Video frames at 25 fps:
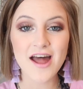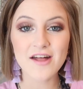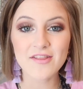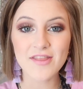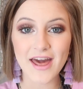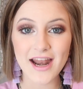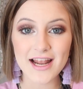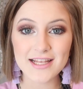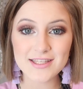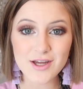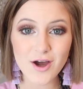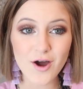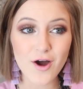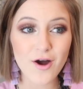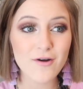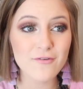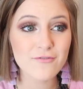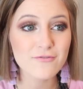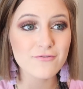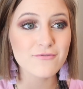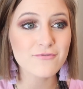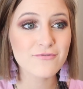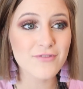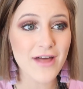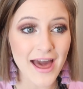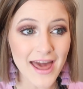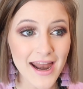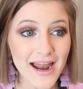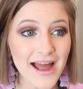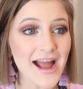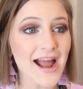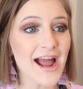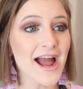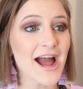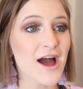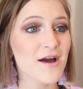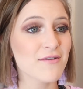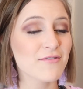That is all that
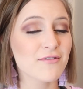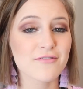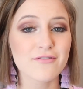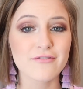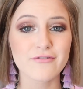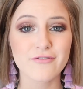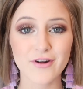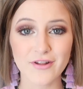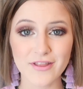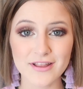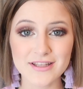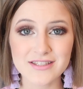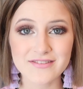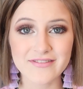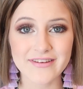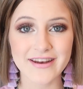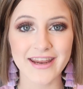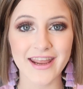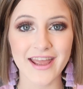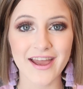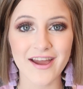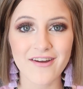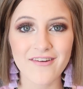I have for this video,